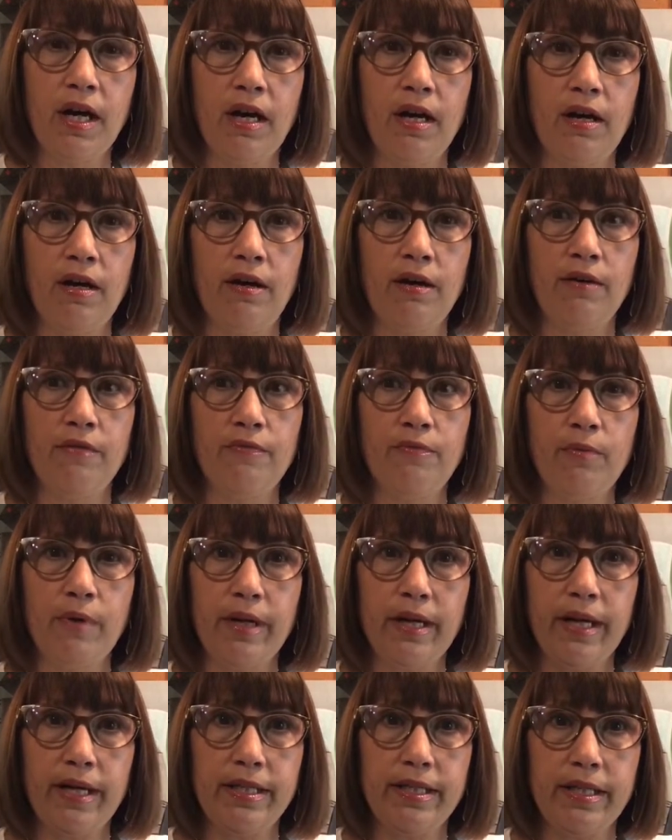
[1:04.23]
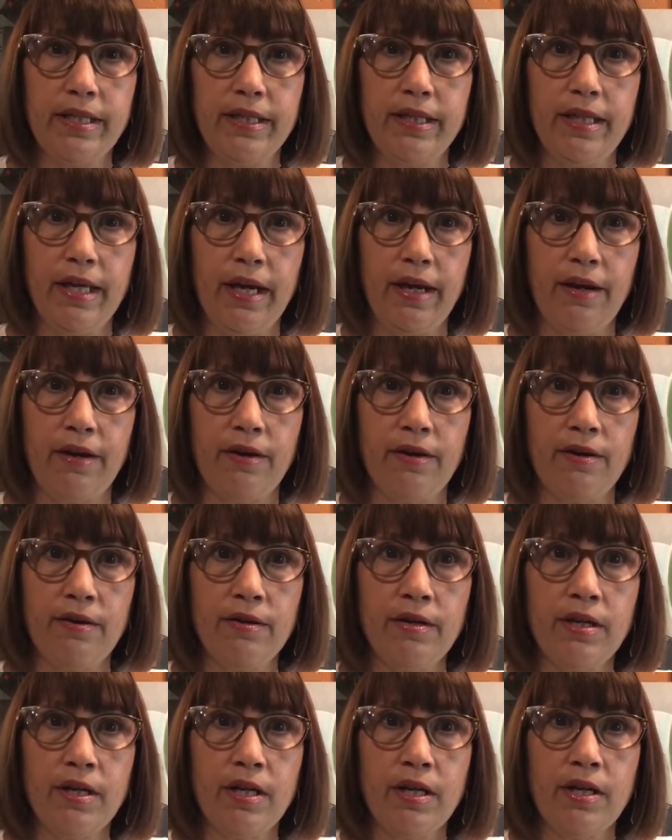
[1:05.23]
of what I did
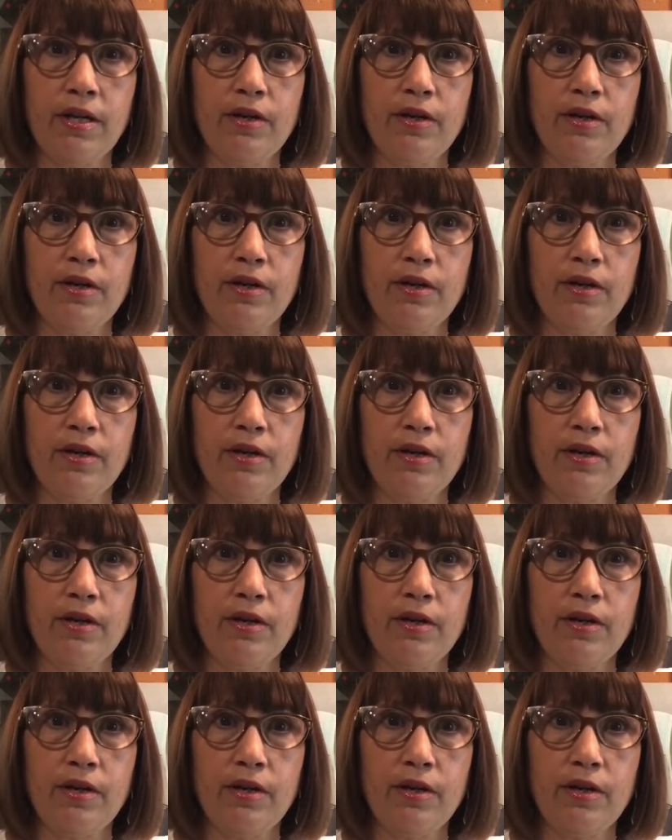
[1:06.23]
there.